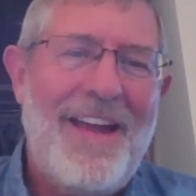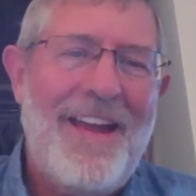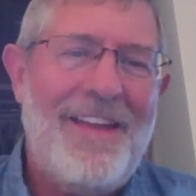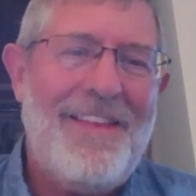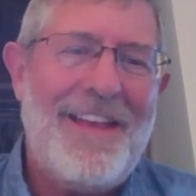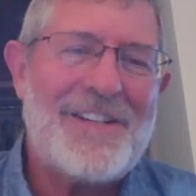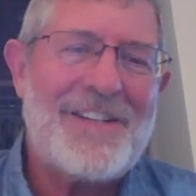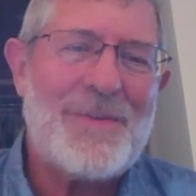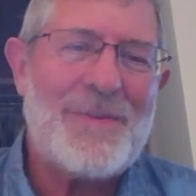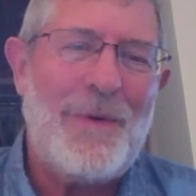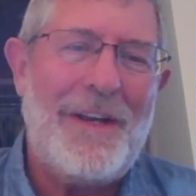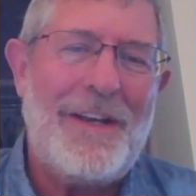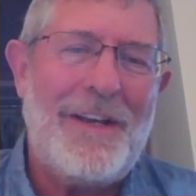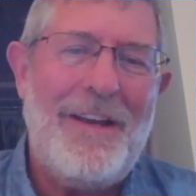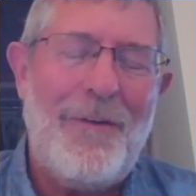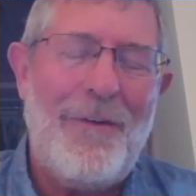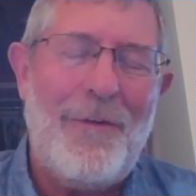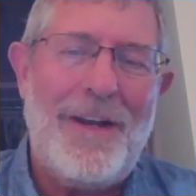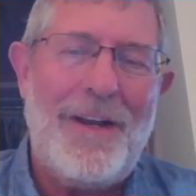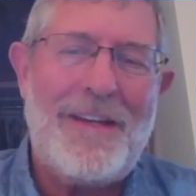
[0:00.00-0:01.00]
And that's
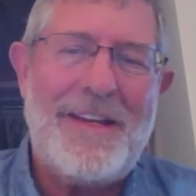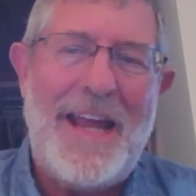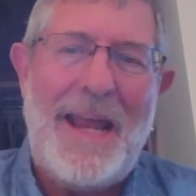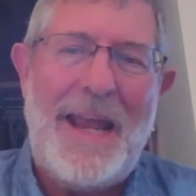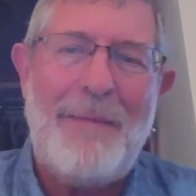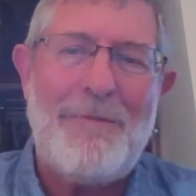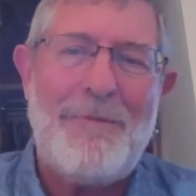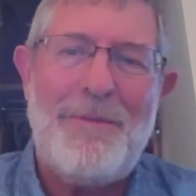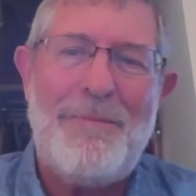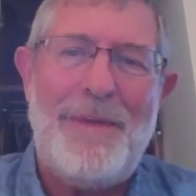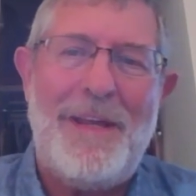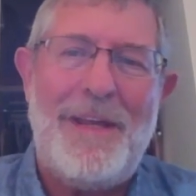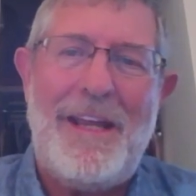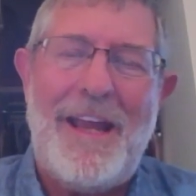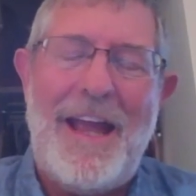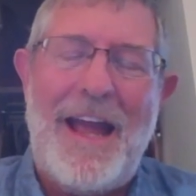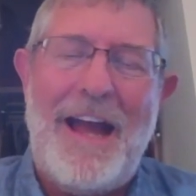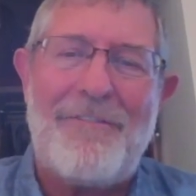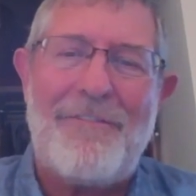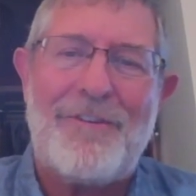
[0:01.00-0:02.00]
what came to me
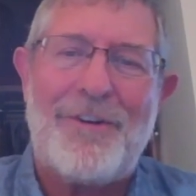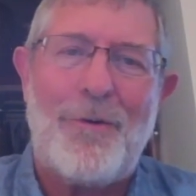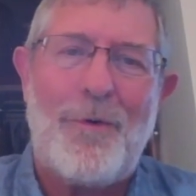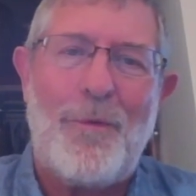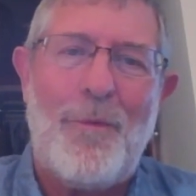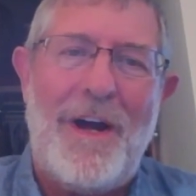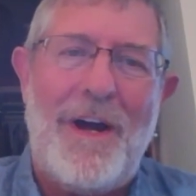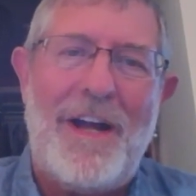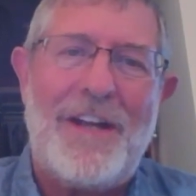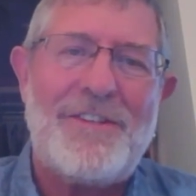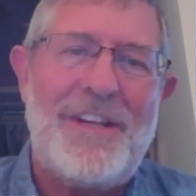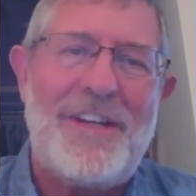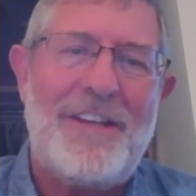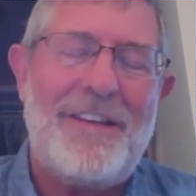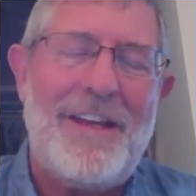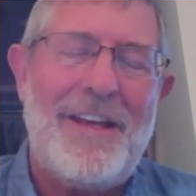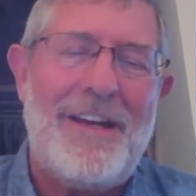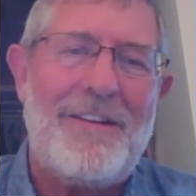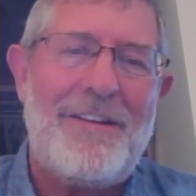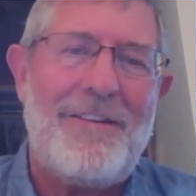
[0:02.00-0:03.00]
after
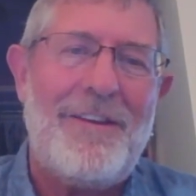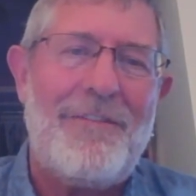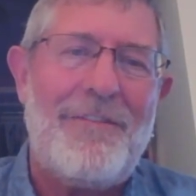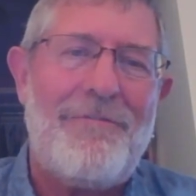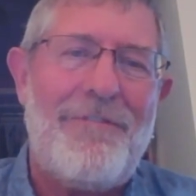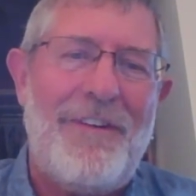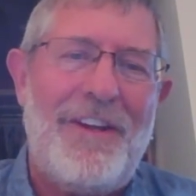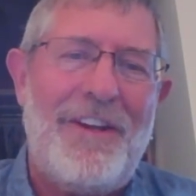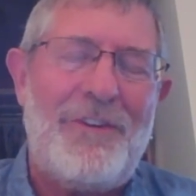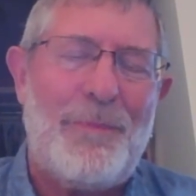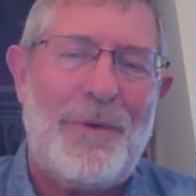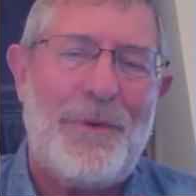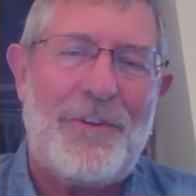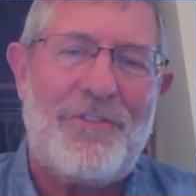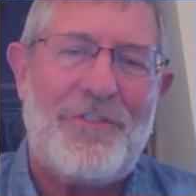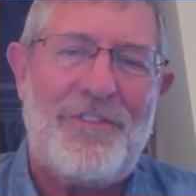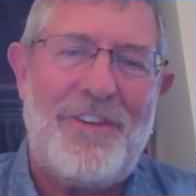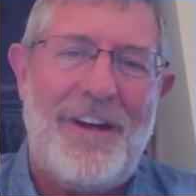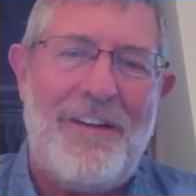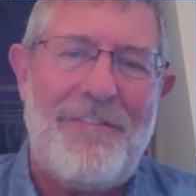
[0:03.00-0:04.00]
watching the
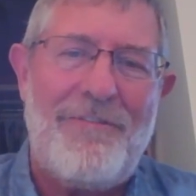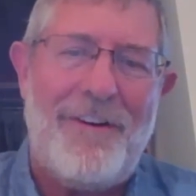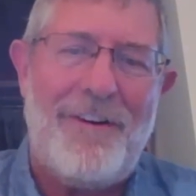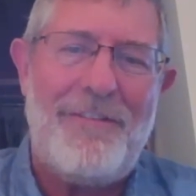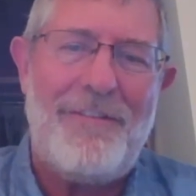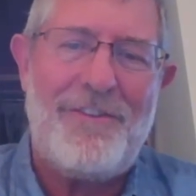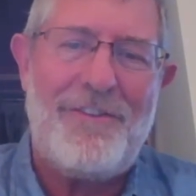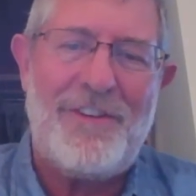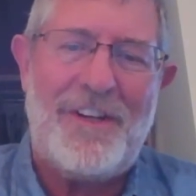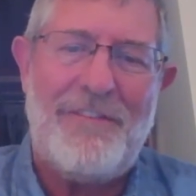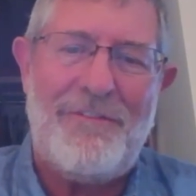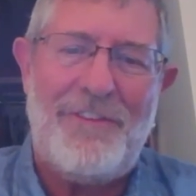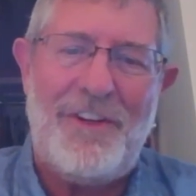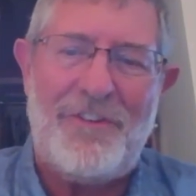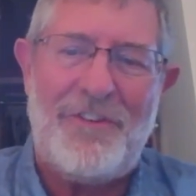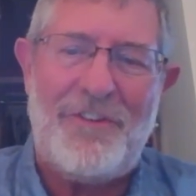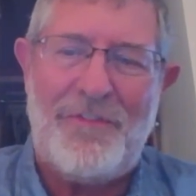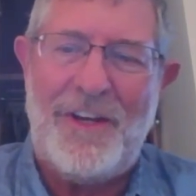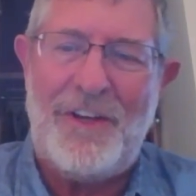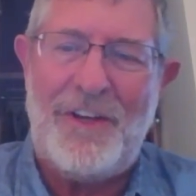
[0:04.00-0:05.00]
Facebook stuff on Genevieve's